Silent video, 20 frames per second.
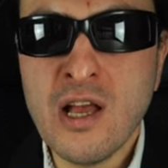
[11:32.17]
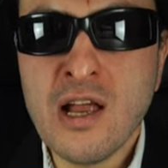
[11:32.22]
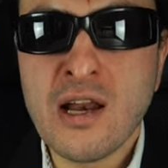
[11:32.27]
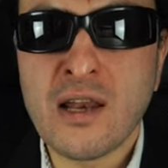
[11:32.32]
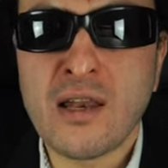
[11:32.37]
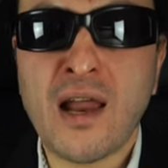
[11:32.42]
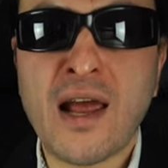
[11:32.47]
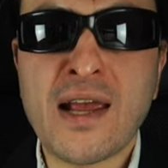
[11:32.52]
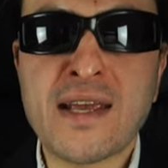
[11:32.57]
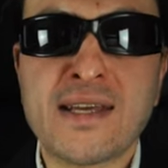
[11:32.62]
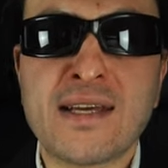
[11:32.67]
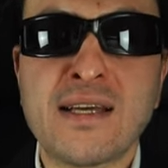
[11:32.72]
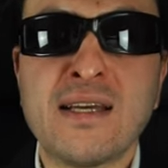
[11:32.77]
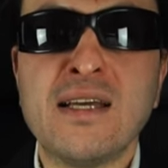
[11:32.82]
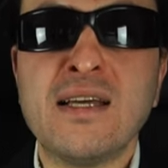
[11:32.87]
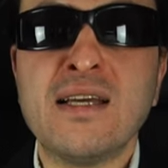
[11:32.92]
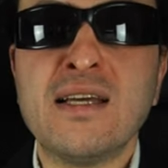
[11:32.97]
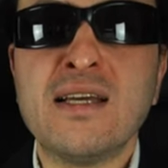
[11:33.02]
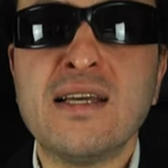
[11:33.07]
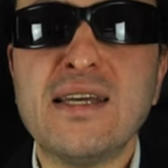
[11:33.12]
like
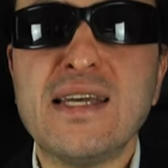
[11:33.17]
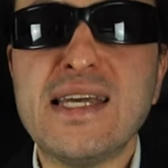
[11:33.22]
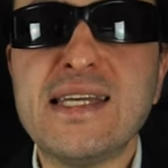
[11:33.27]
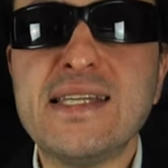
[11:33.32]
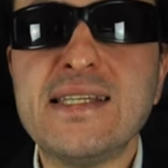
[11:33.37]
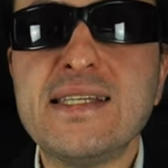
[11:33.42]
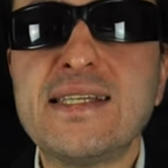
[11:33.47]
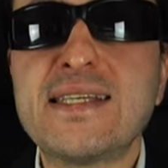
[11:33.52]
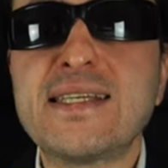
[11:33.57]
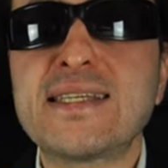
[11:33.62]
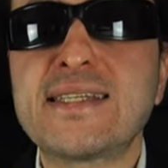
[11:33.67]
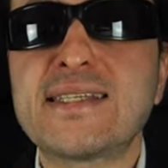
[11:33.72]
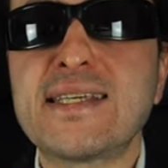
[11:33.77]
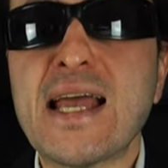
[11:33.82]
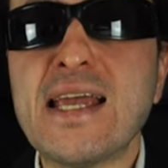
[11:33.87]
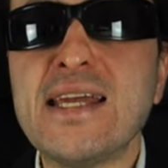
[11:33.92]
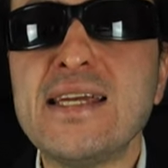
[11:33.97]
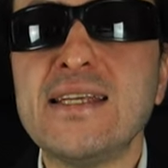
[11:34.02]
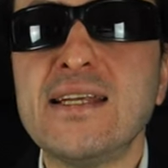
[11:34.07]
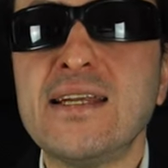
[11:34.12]

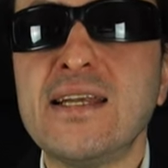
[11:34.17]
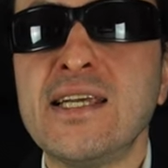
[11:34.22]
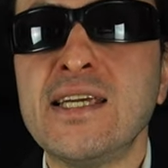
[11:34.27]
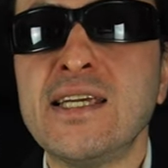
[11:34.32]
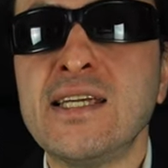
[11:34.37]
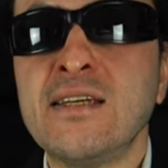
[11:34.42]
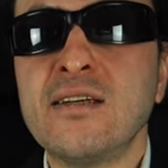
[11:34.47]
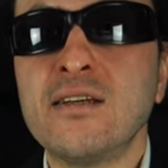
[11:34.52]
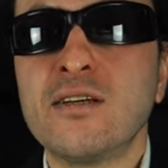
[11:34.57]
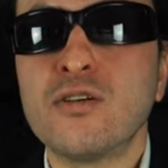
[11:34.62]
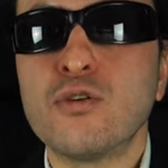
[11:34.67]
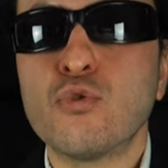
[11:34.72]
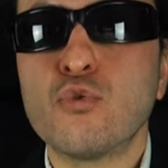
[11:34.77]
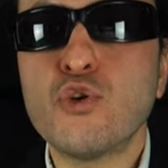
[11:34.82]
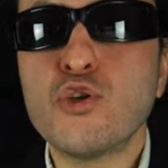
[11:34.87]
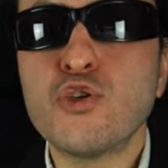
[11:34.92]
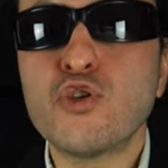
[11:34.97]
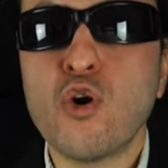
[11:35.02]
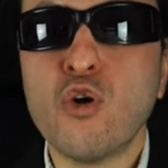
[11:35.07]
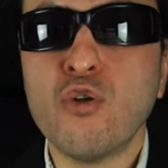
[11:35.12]
insanely
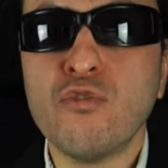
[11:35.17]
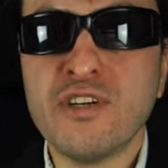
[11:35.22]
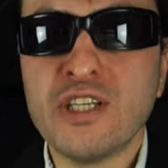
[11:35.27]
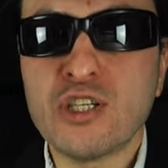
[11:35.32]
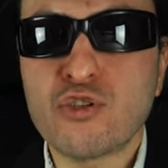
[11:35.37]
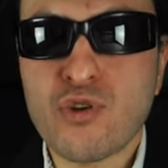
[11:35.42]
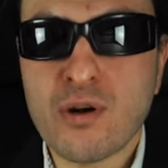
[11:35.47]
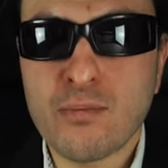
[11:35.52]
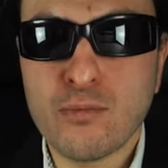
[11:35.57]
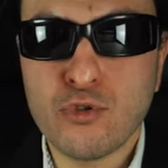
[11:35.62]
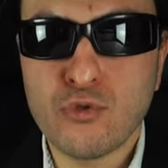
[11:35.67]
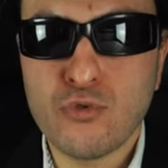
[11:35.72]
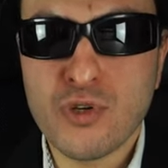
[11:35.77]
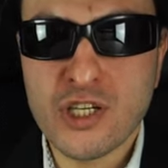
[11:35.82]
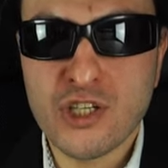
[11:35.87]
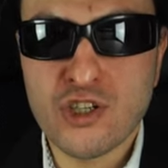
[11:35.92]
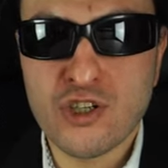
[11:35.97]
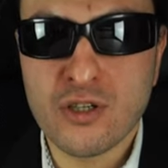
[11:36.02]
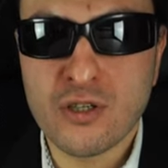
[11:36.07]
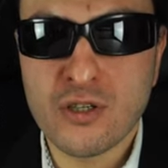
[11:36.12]
resolving treble
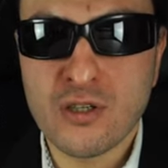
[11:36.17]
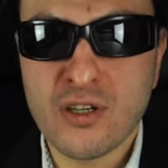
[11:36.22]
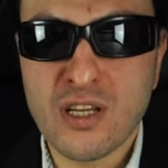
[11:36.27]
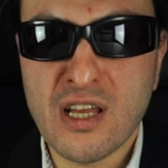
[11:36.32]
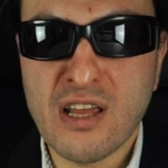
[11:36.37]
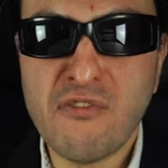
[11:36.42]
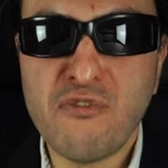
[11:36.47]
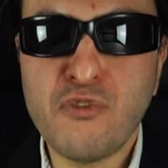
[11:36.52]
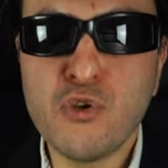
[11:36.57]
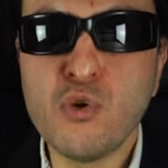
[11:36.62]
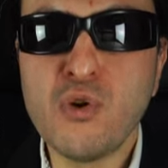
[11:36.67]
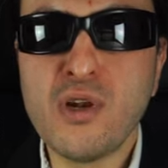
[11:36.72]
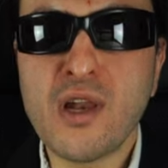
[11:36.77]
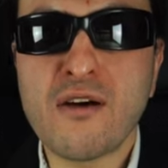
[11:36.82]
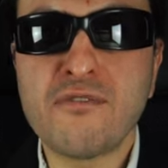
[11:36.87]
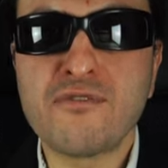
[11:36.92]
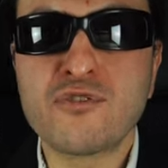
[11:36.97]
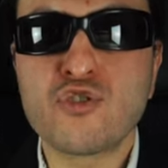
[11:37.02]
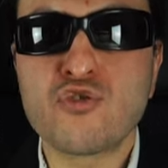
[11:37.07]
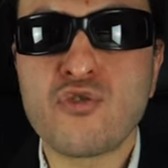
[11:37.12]
region. If you
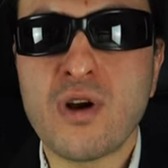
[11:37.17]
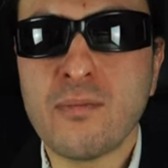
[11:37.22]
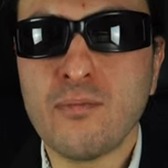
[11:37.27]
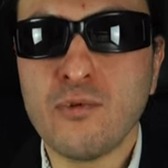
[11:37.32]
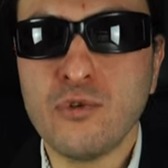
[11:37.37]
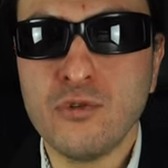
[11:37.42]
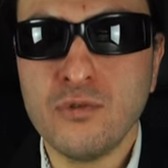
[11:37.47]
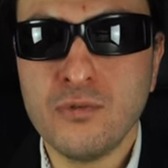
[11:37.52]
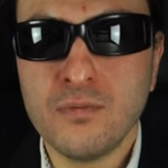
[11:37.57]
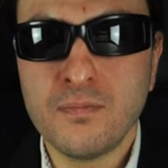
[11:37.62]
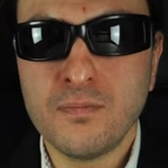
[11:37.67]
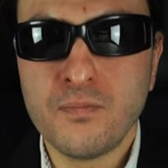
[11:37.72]
love treble,